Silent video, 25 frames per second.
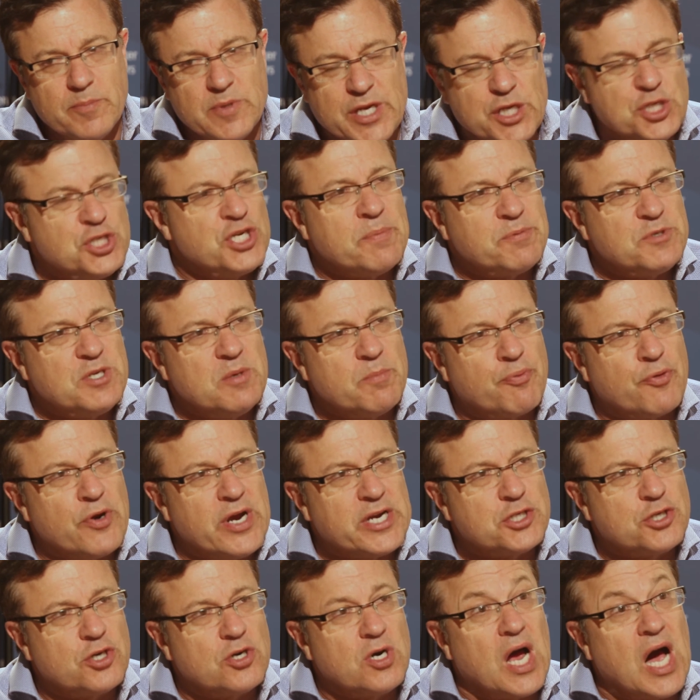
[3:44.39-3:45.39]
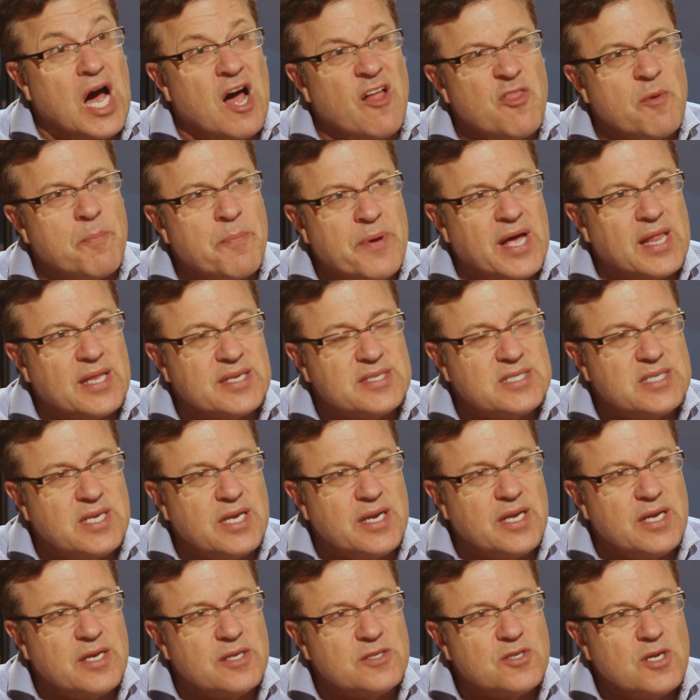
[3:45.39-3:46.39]
Egyptian pressure on the
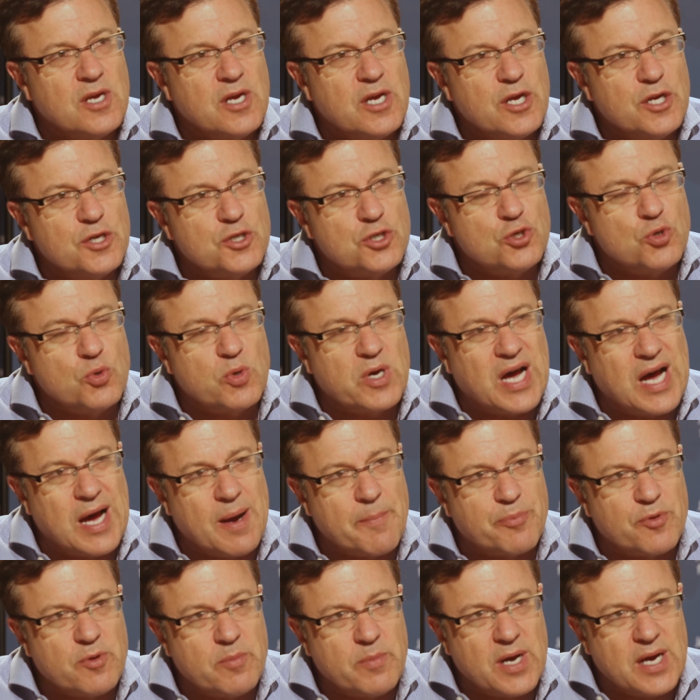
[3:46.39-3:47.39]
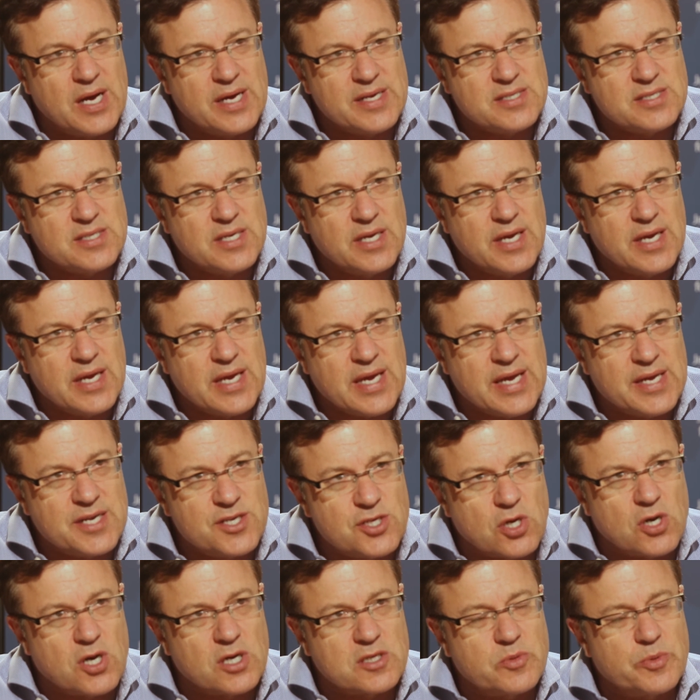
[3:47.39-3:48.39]
Palestinians to compromise in
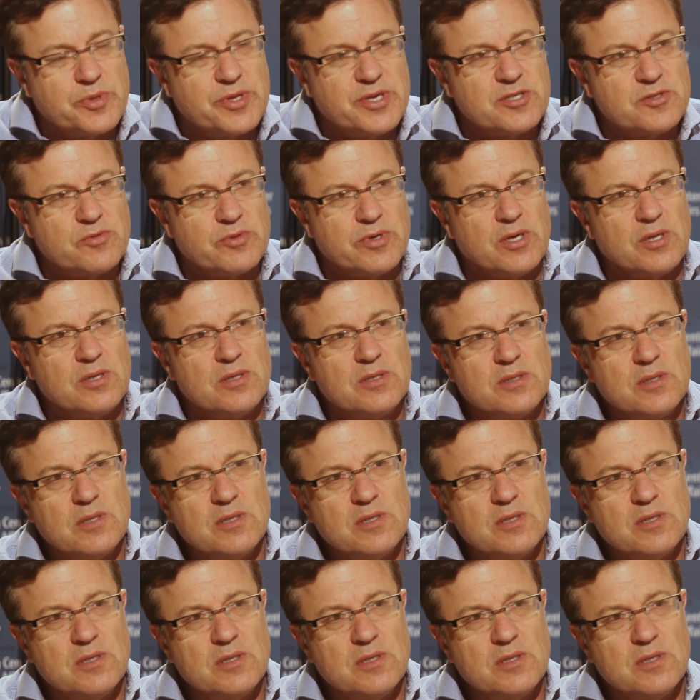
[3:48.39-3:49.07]
talks with Israel?